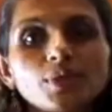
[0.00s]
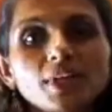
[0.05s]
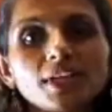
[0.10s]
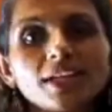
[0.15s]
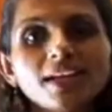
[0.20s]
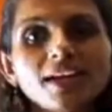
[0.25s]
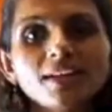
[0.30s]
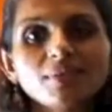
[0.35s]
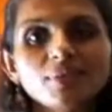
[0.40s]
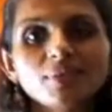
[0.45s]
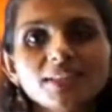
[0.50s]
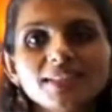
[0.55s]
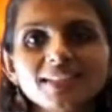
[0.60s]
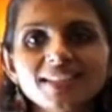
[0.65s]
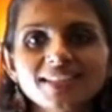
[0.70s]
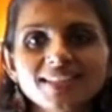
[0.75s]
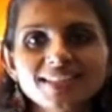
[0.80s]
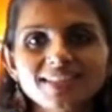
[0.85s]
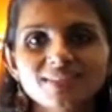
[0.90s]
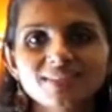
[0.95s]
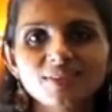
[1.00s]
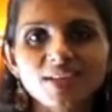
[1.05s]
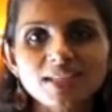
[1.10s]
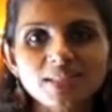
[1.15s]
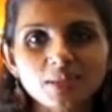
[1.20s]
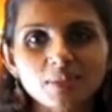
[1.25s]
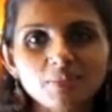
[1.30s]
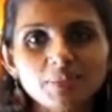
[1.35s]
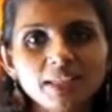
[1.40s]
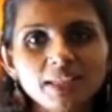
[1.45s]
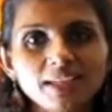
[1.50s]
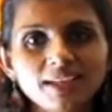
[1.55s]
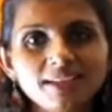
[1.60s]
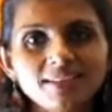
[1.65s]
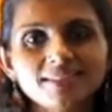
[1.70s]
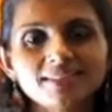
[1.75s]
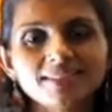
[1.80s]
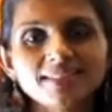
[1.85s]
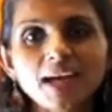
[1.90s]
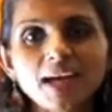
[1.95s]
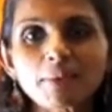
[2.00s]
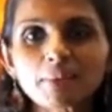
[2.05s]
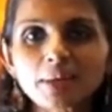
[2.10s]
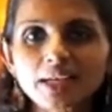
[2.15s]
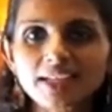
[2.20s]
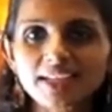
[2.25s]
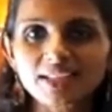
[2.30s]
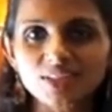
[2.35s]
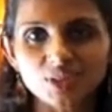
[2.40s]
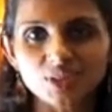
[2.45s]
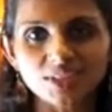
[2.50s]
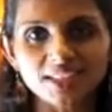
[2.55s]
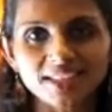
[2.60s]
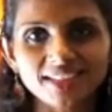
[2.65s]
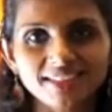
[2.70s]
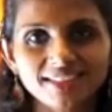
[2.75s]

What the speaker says: we are done with this recipe, summer khichdi.